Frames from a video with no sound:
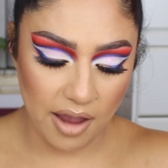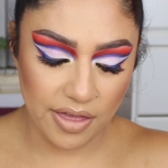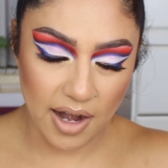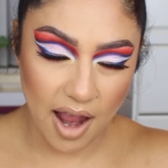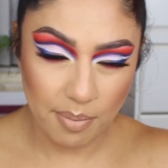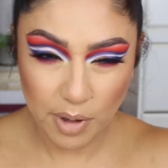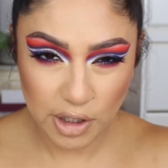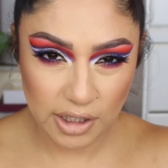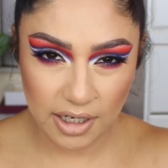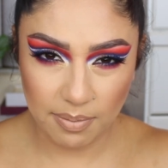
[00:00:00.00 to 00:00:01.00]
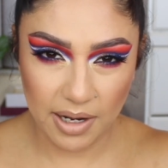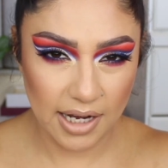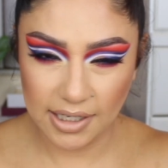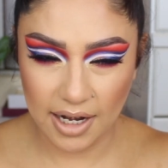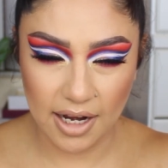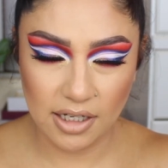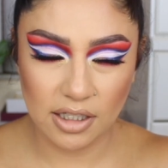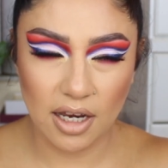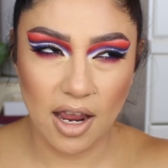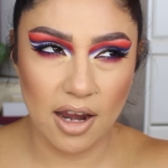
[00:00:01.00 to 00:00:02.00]
I thought I had purchased it, but I
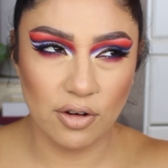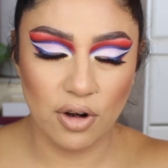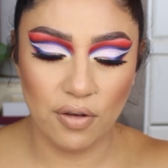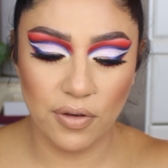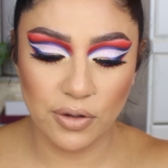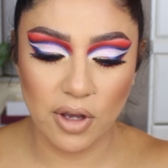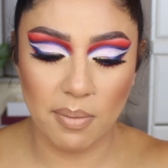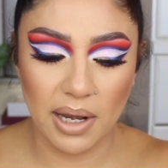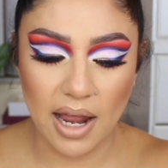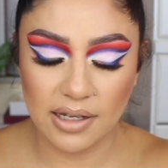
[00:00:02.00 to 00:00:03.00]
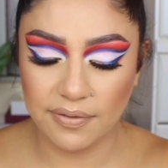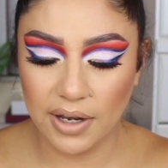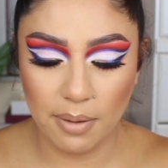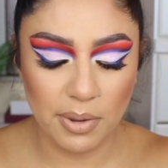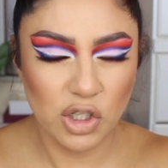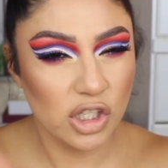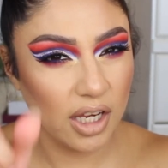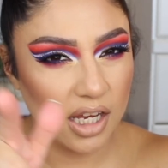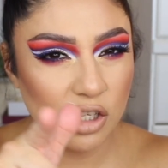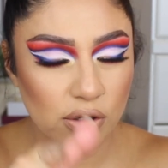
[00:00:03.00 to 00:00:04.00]
didn't. I don't know if you saw my last video, but just
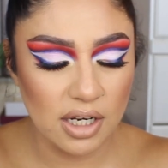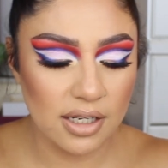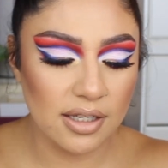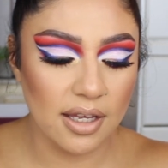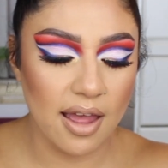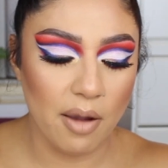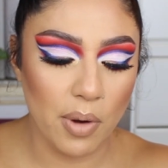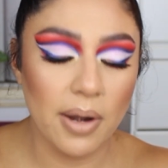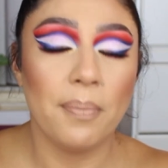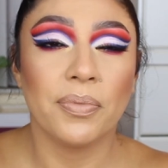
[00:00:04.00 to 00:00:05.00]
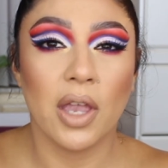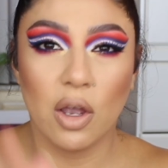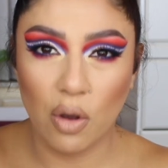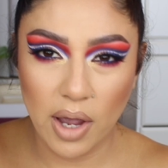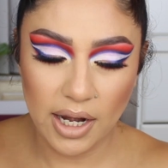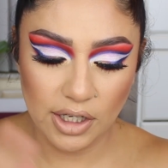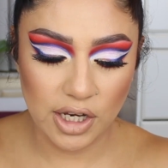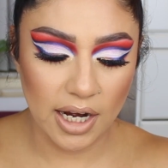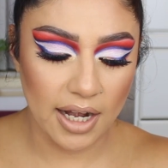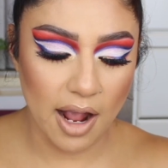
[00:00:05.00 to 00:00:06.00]
in case you didn't see that one, go ahead and
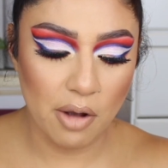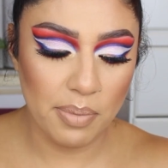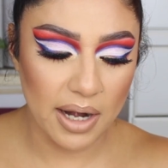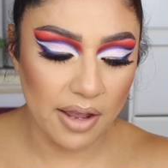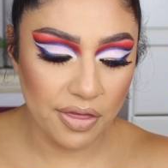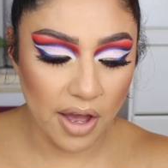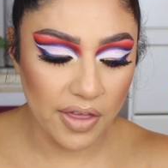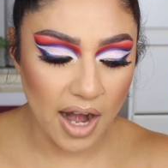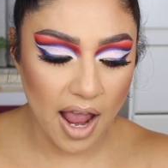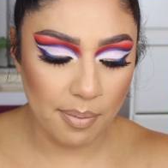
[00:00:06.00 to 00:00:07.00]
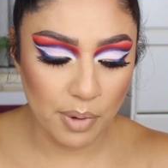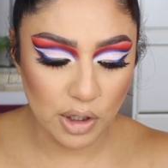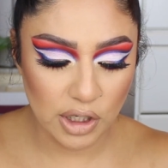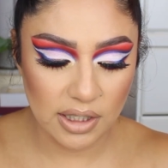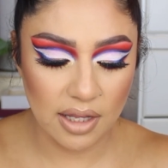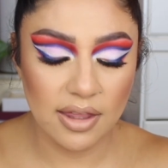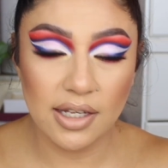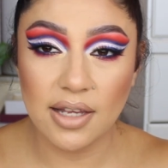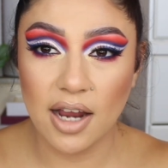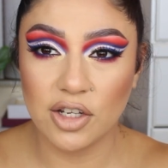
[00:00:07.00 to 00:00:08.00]
check it out. But I thought that I had purchased
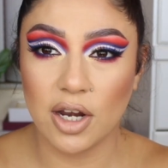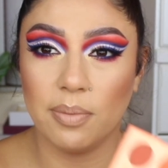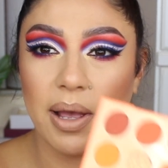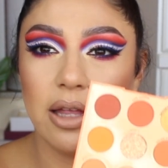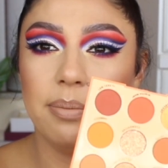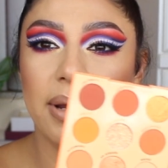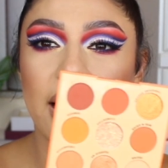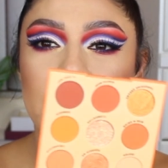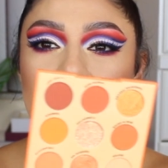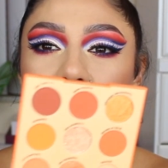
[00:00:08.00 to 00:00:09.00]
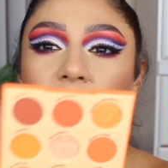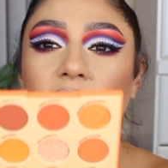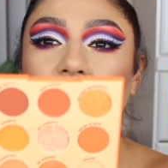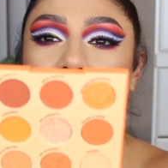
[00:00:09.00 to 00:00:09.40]
this eyeshadow palette, but I didn't.